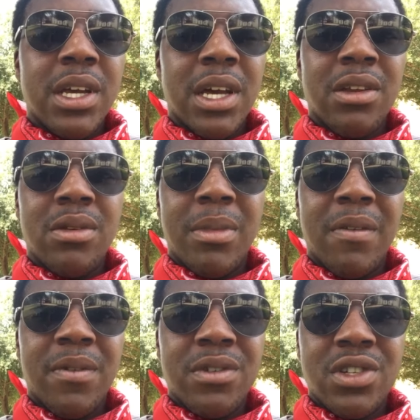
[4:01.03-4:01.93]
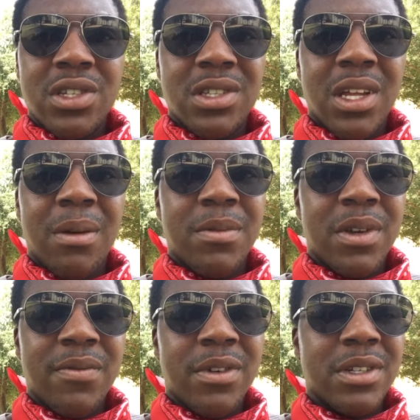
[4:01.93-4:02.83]
I don't know, my phone just
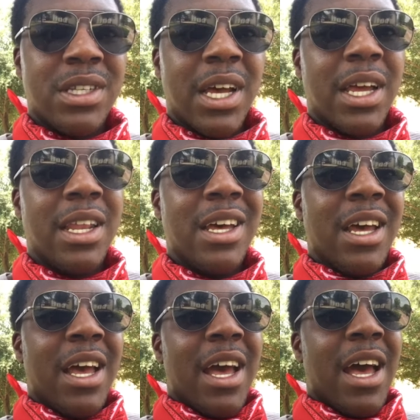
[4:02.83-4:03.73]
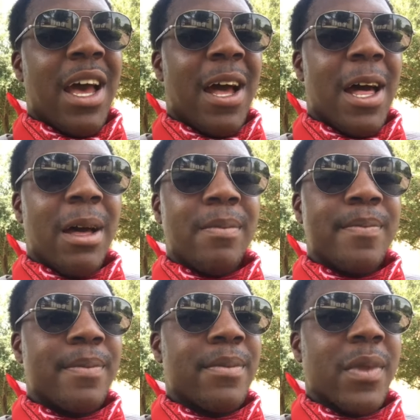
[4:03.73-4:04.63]
stopped for a second.
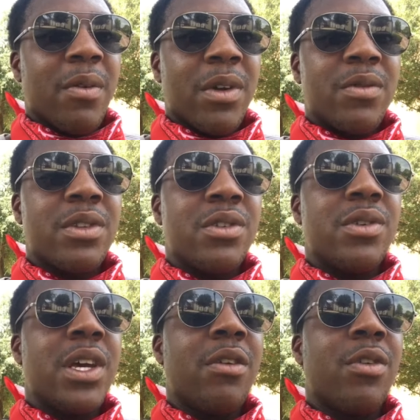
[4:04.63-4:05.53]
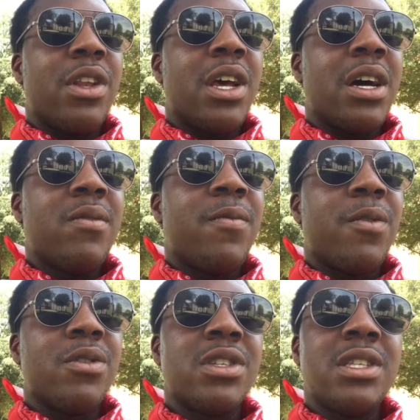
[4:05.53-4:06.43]
What we're doing, we're not
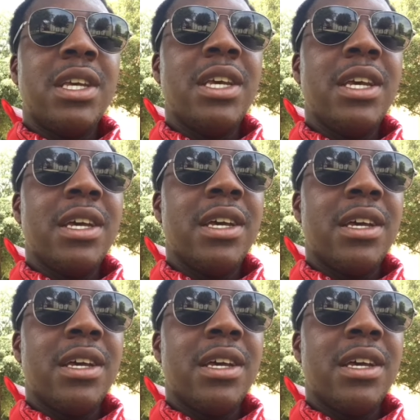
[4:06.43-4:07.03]
forcing